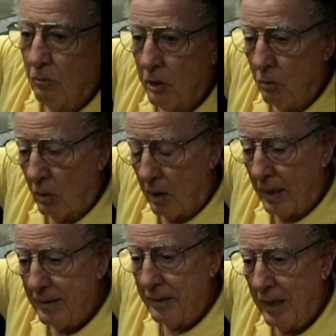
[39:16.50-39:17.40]
when you want
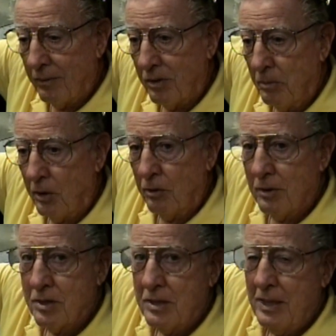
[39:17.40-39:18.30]
to light the
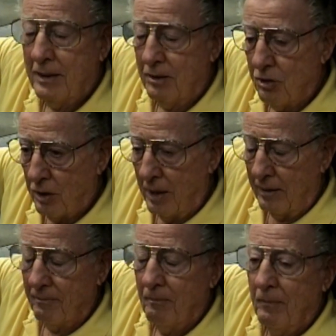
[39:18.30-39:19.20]
afterburner as a second
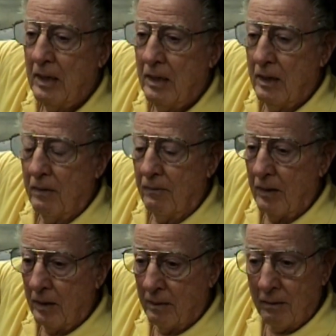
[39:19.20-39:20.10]
shot.
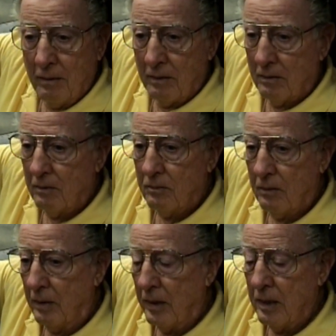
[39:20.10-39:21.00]
Then
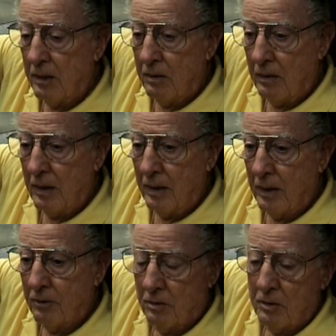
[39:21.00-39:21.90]
any,
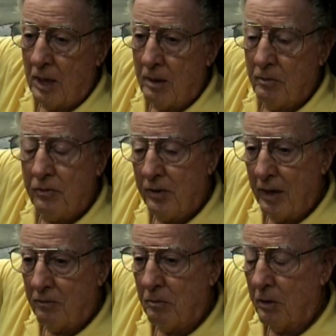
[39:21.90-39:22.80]
any other time if
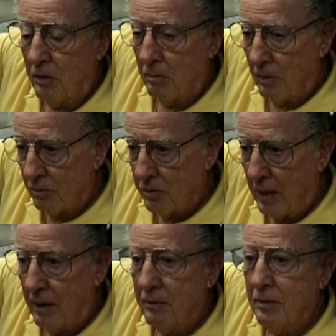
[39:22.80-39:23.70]
the afterburner blows
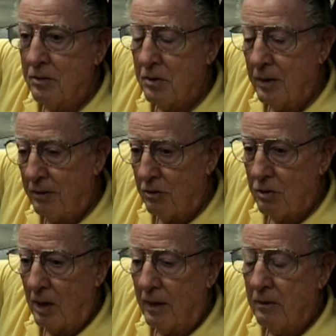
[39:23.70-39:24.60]
out, it's another
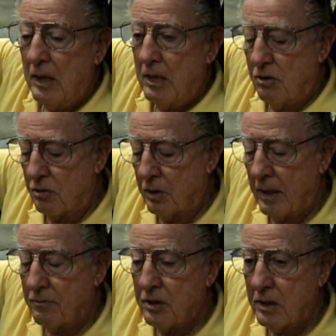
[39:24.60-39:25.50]
shot. So
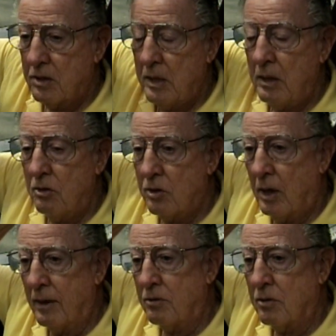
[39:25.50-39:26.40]
you have 16
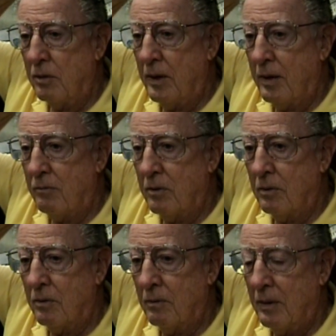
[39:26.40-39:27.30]
shots, so you have
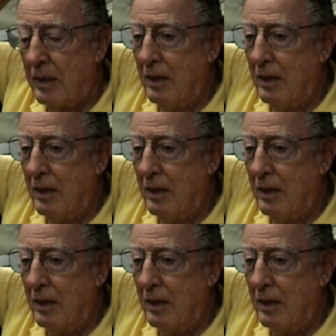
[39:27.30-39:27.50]
to,